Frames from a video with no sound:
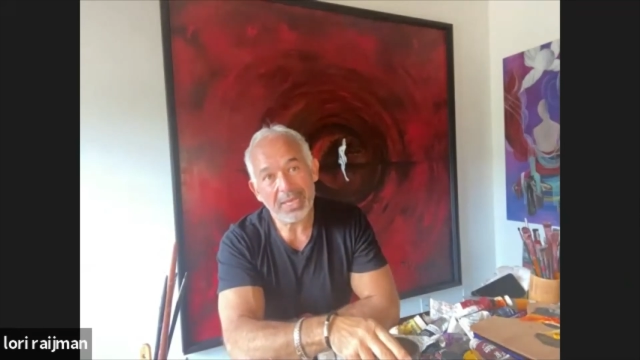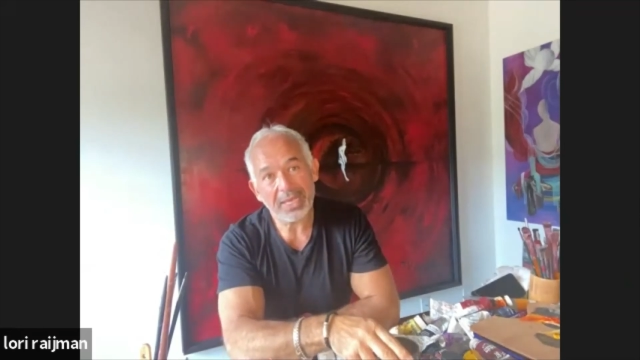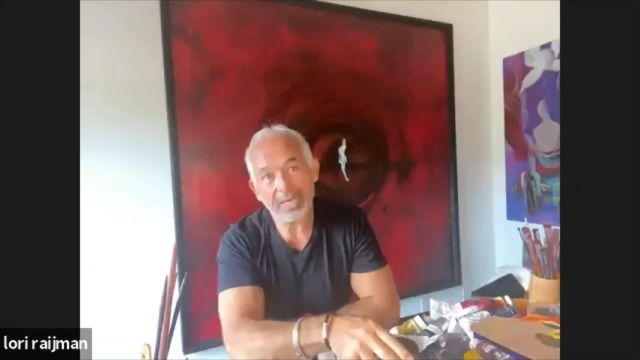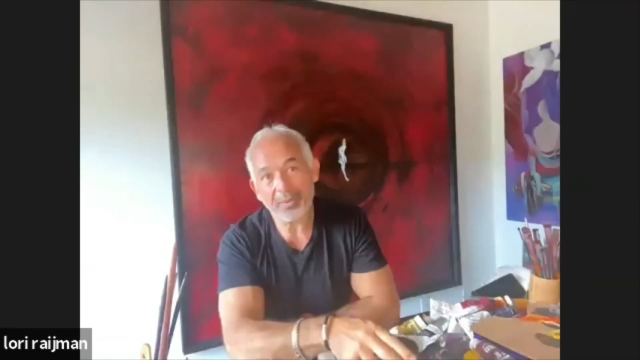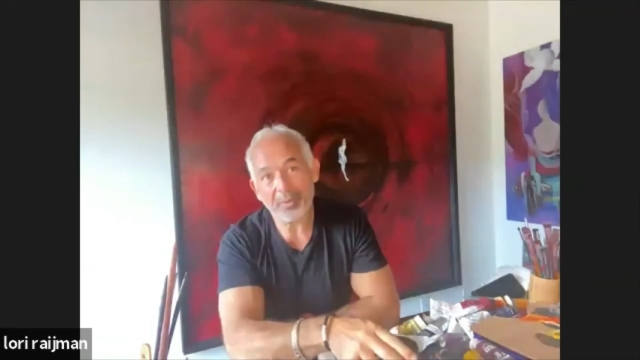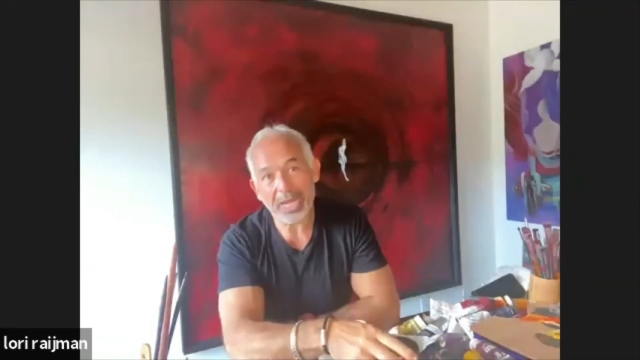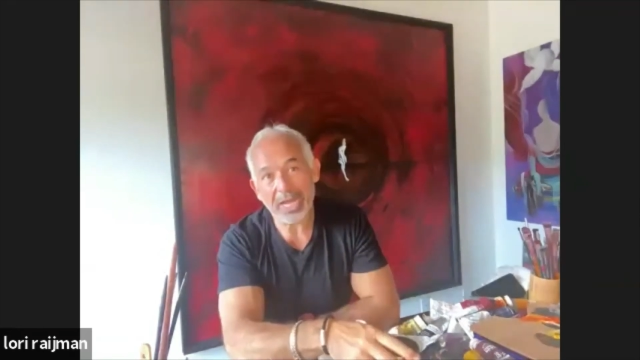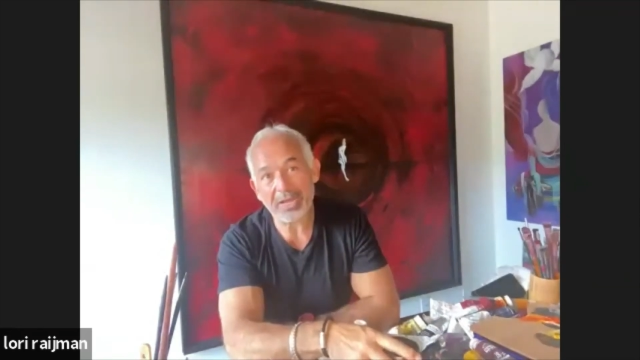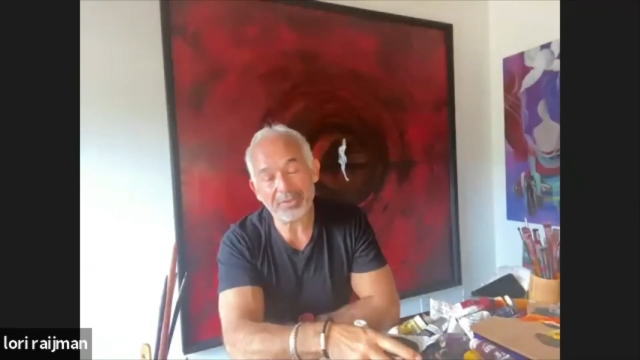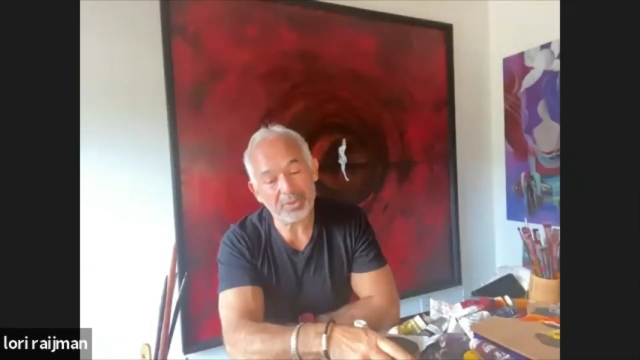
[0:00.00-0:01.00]
And we
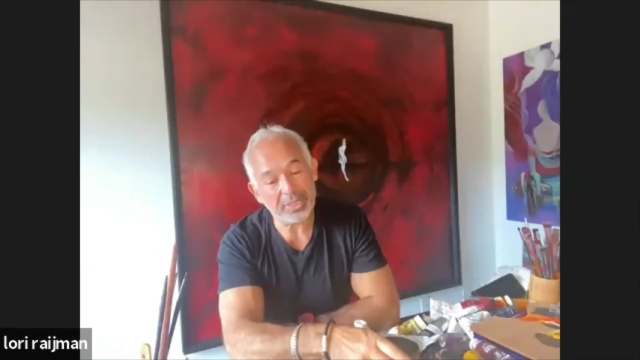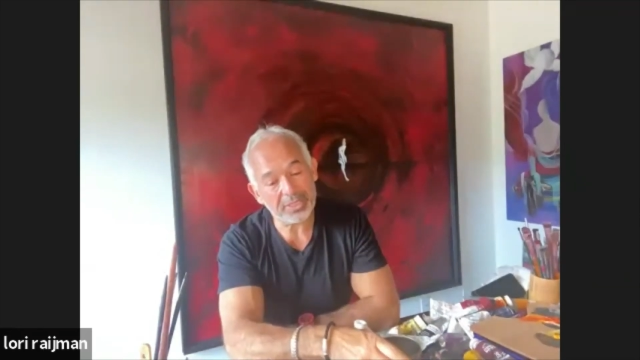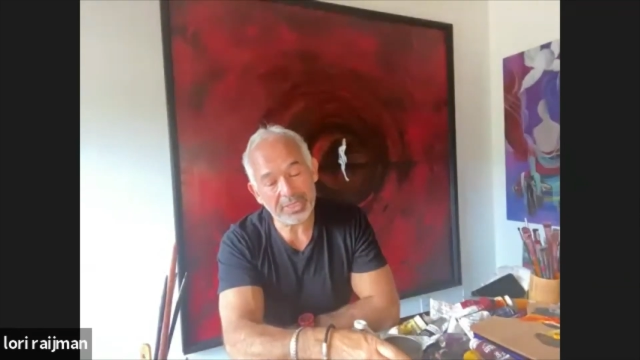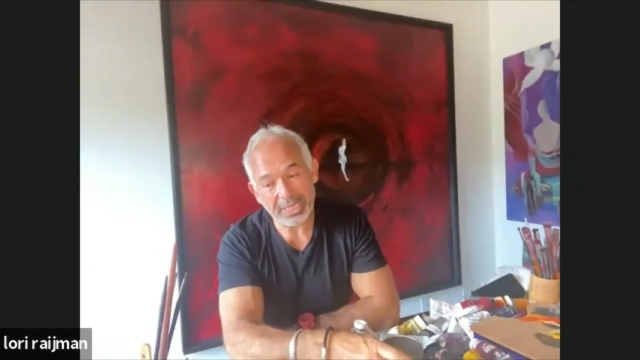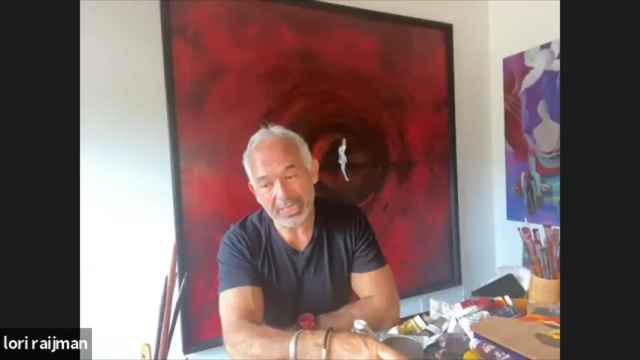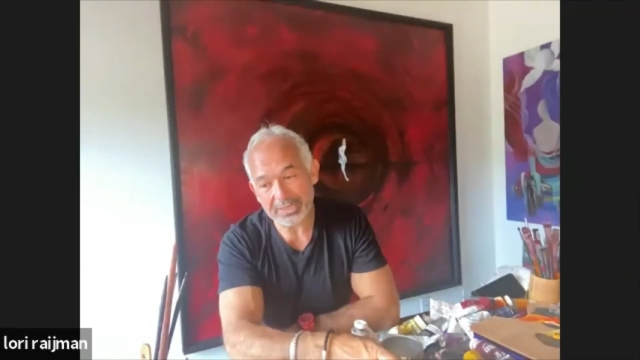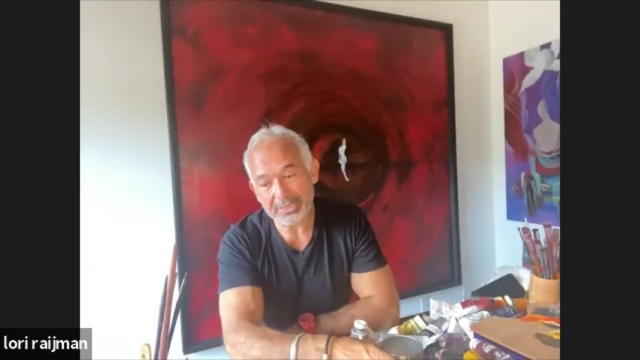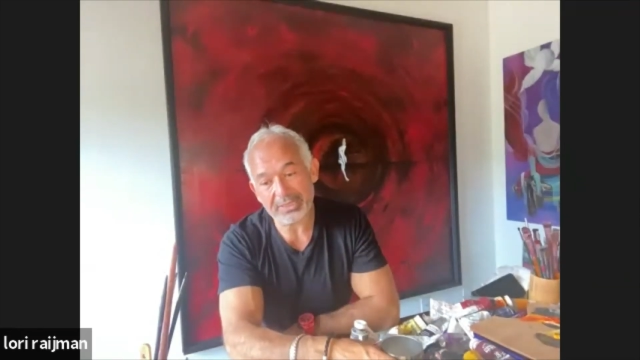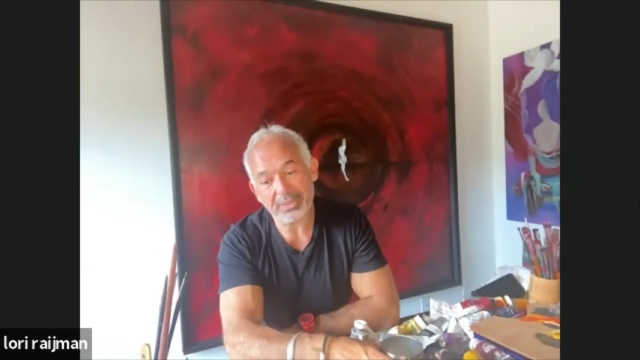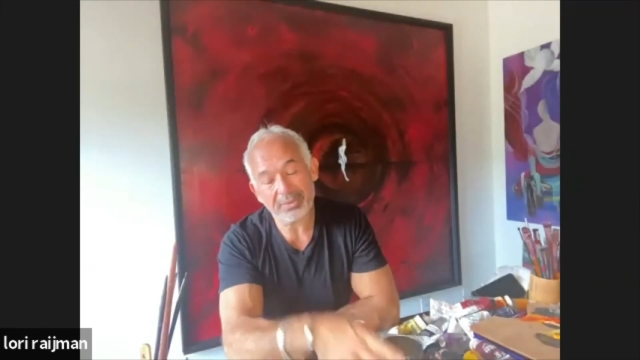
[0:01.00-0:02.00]
have to
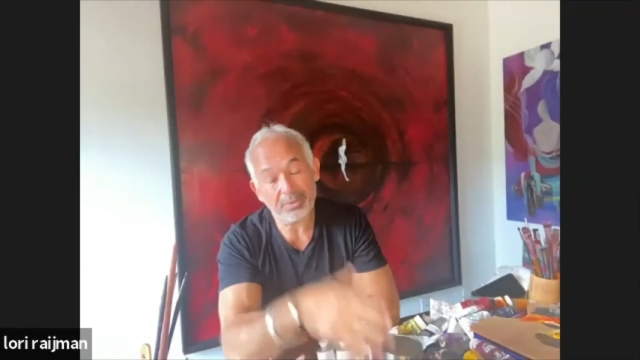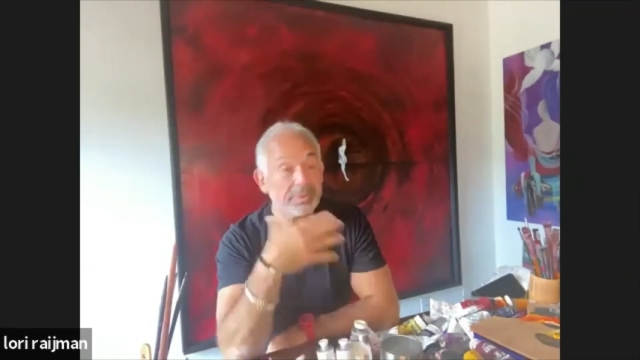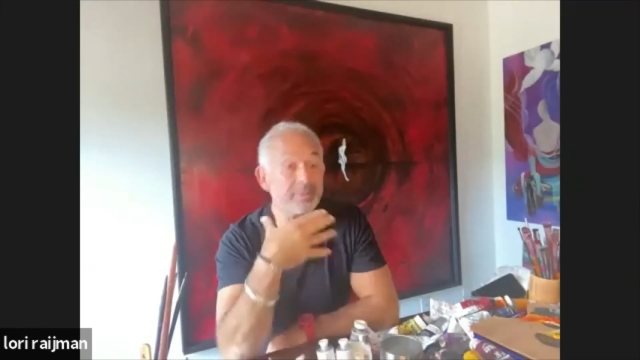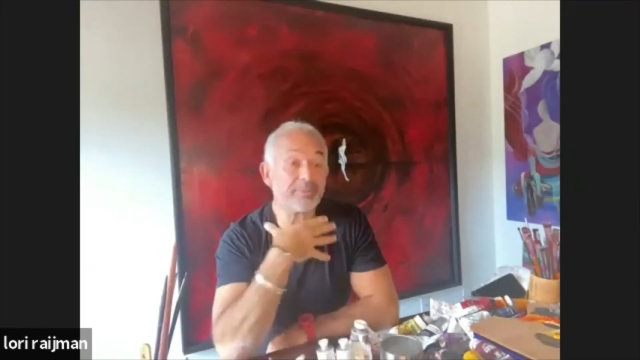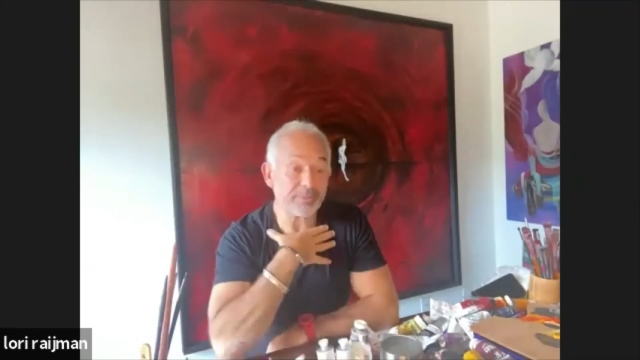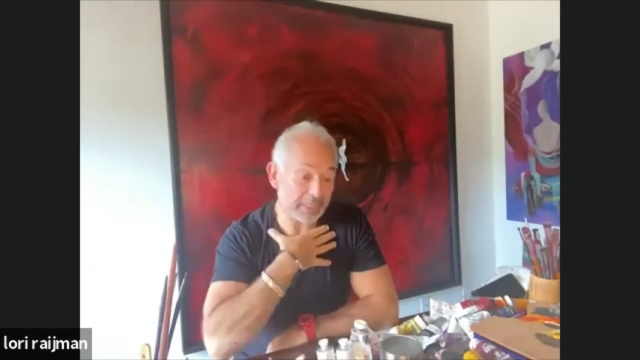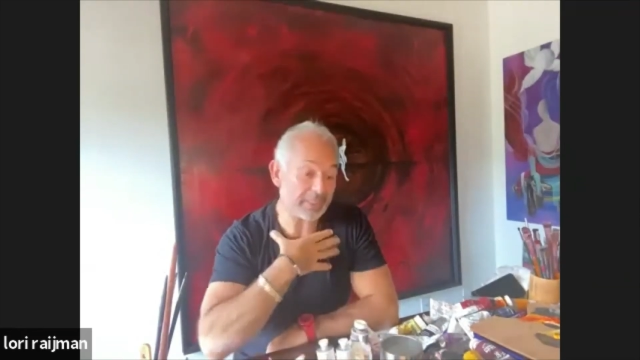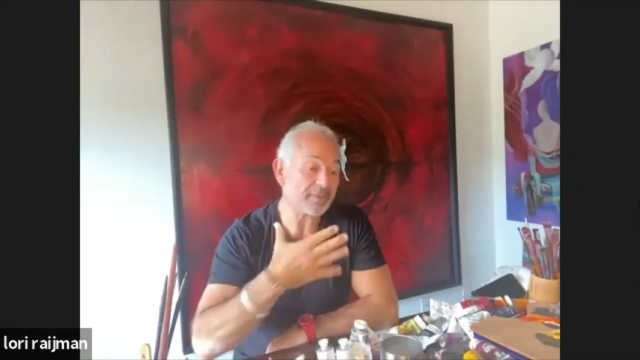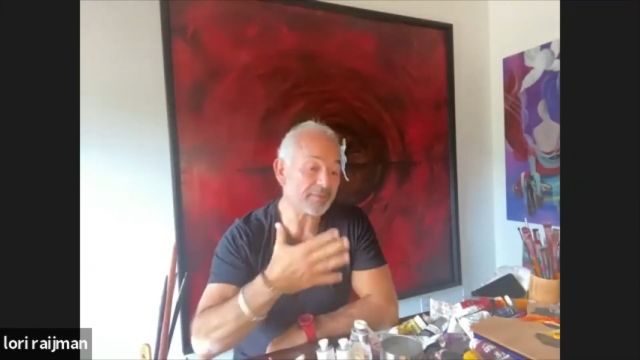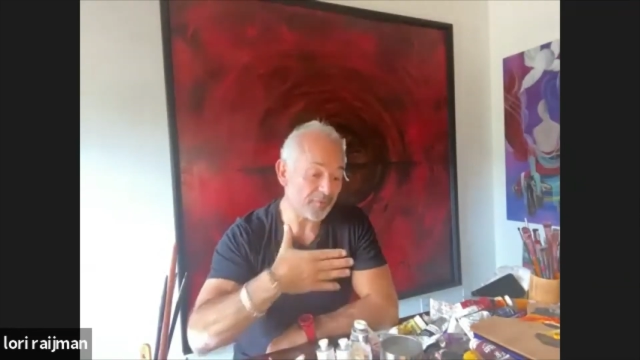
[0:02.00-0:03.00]
educate
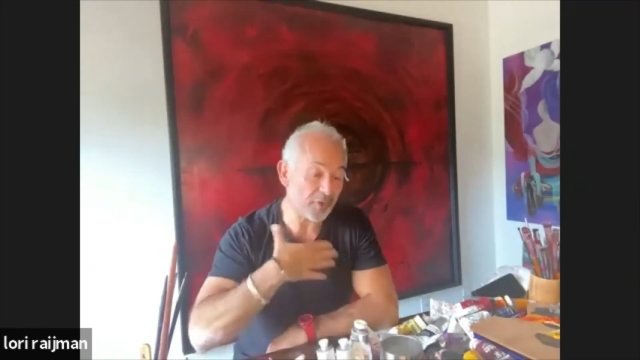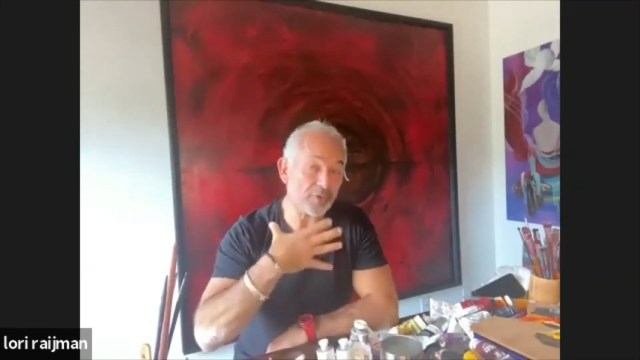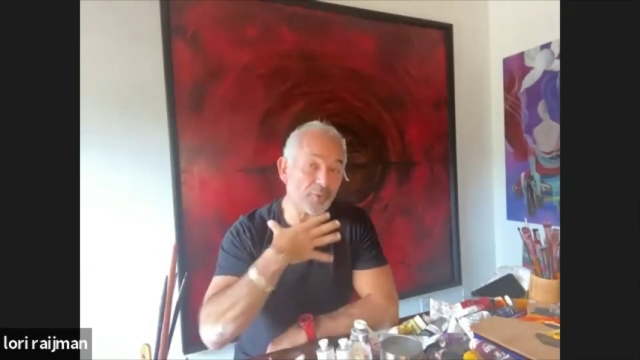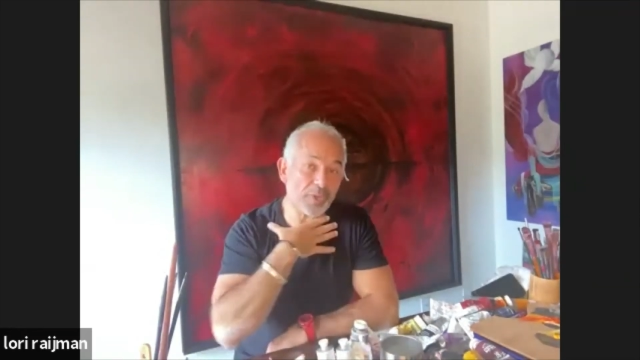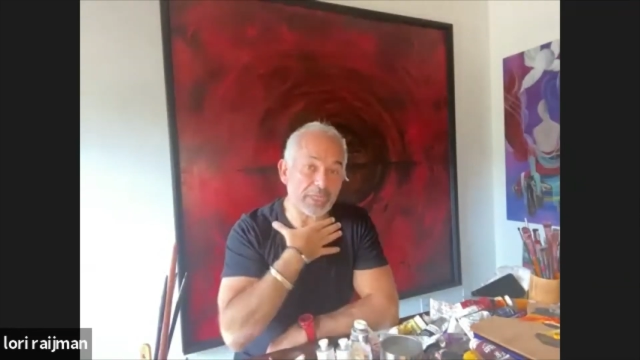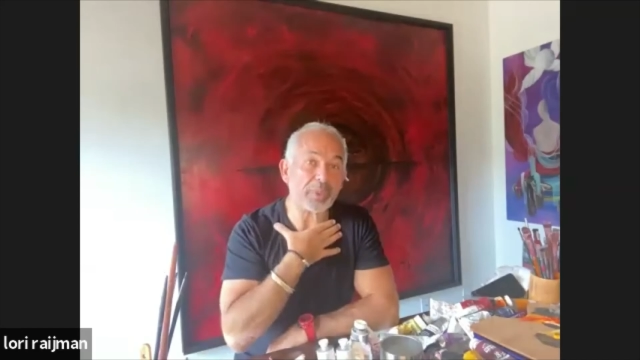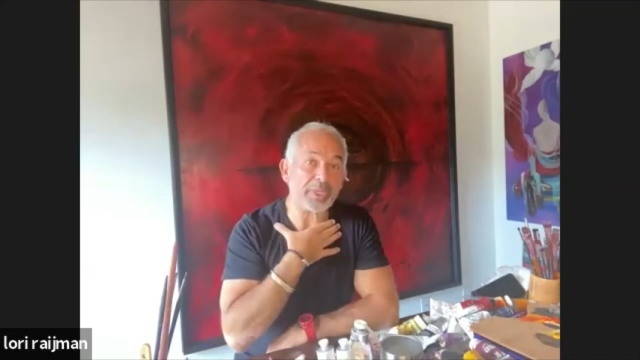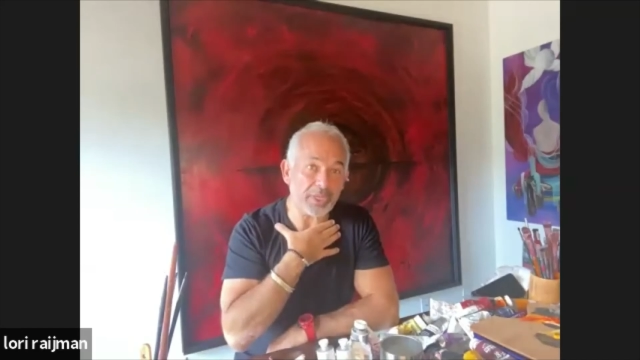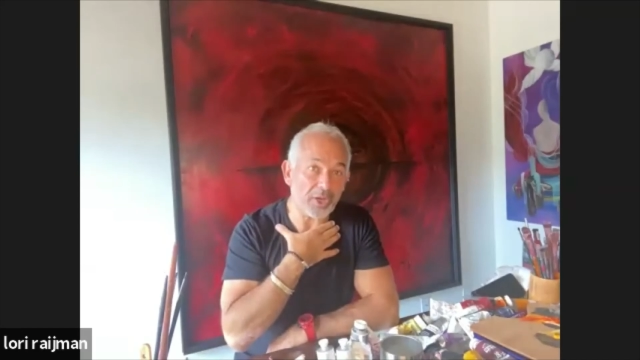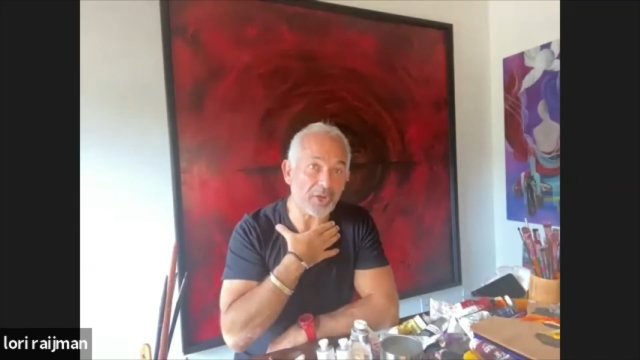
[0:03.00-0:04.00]
for what we
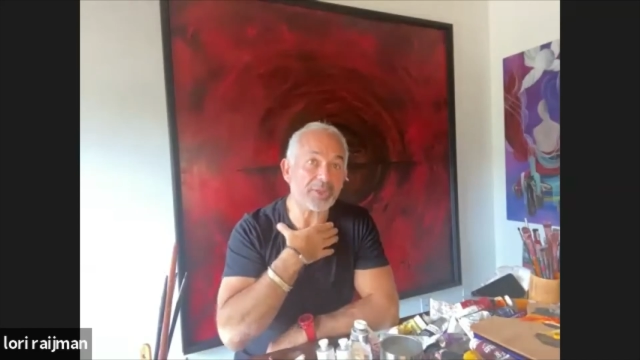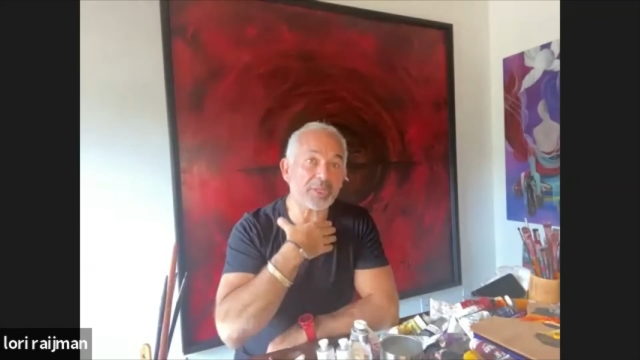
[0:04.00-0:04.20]
know,